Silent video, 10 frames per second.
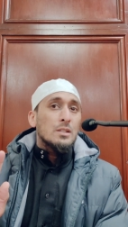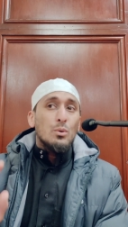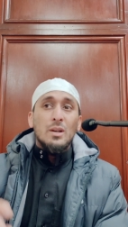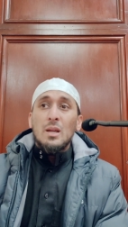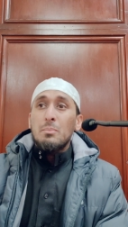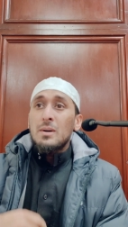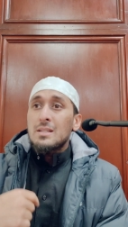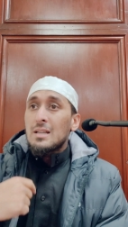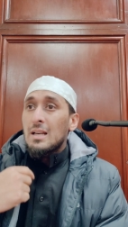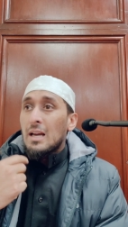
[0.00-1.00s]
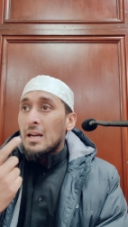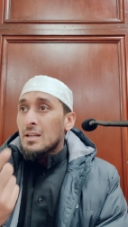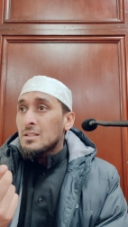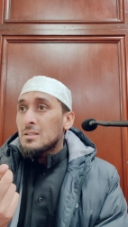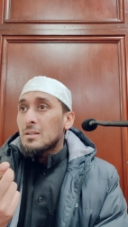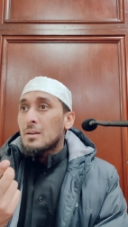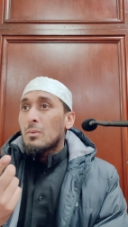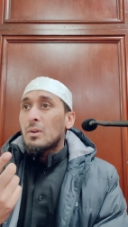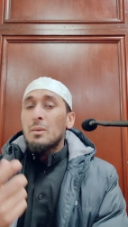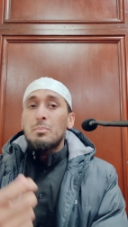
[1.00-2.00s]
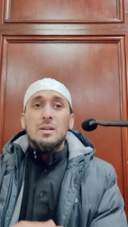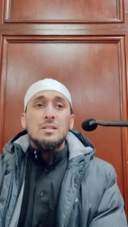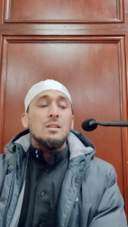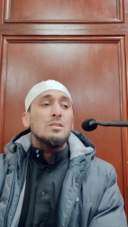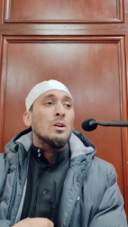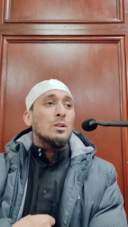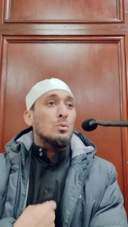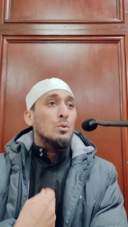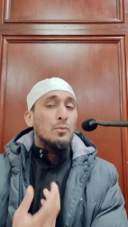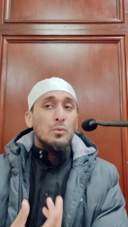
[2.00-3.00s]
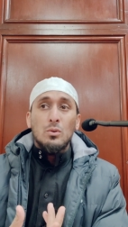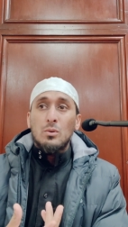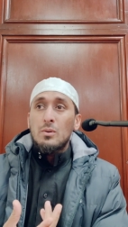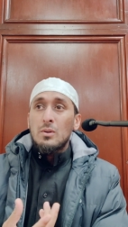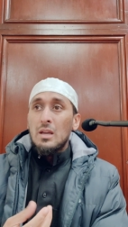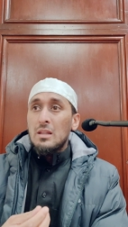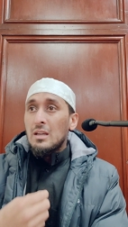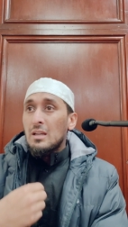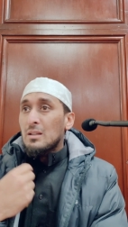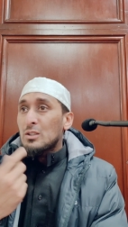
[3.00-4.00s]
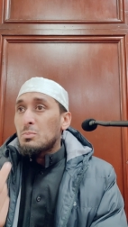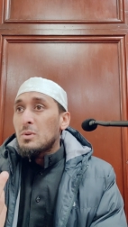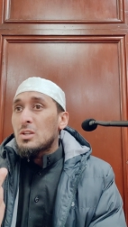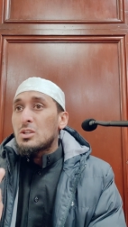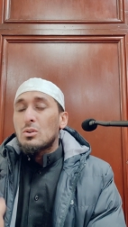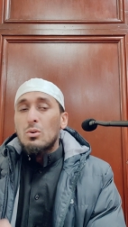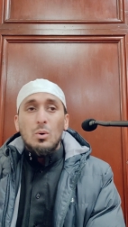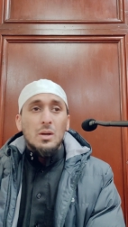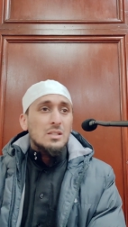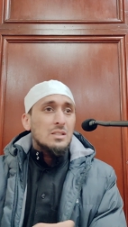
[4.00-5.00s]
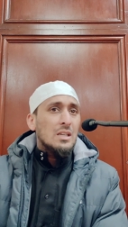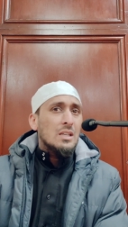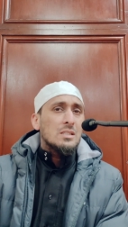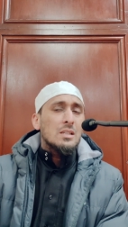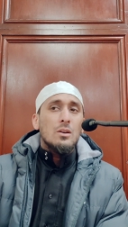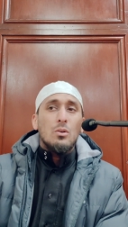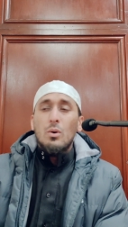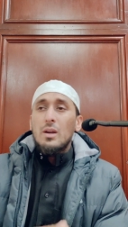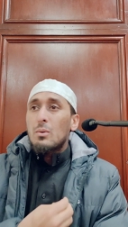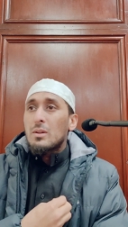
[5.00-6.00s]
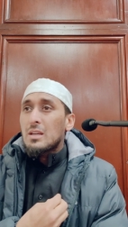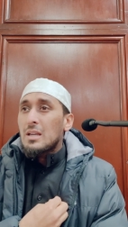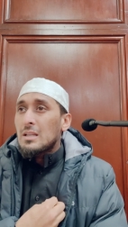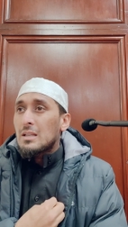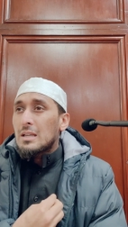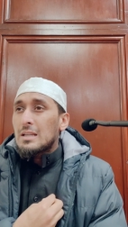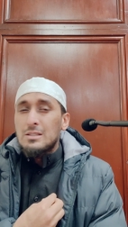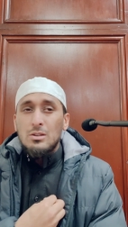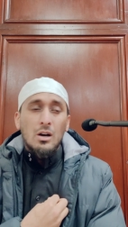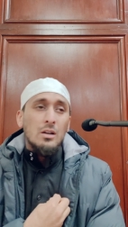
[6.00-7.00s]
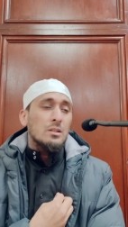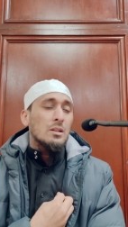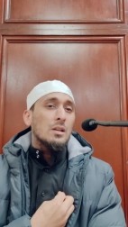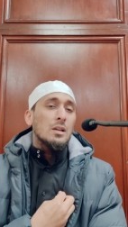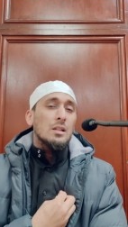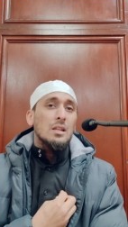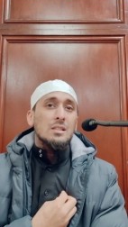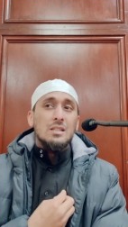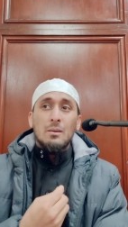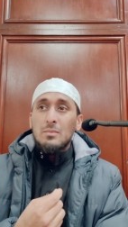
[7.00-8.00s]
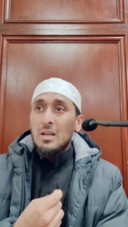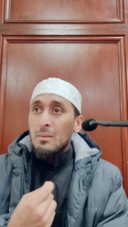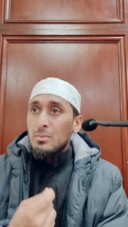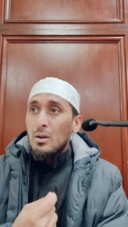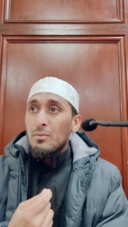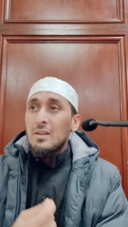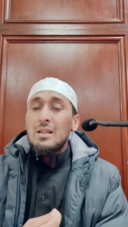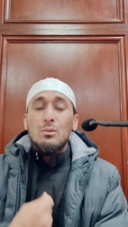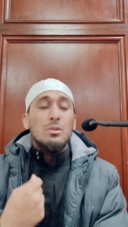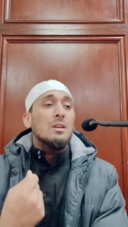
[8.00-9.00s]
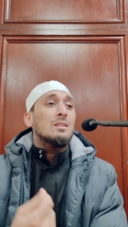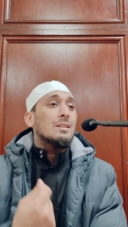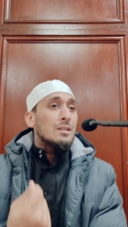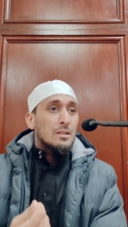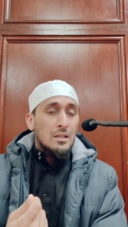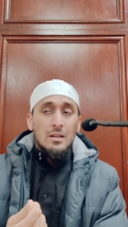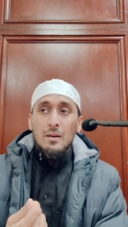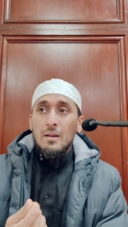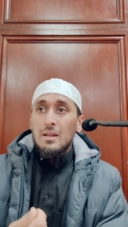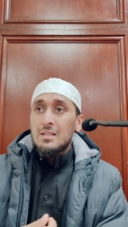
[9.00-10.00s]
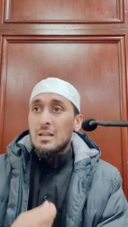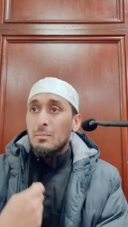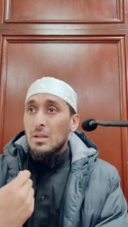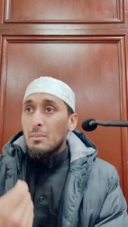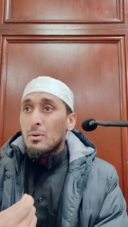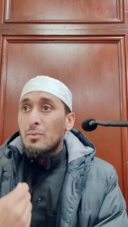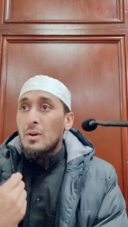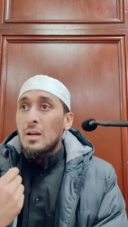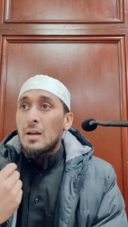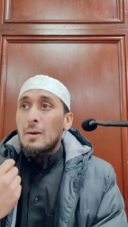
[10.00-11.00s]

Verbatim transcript: So when a person lies, when a person is not truthful, either in his speech or his deeds or within, in his heart, there is some type of inauthenticity, there is some type of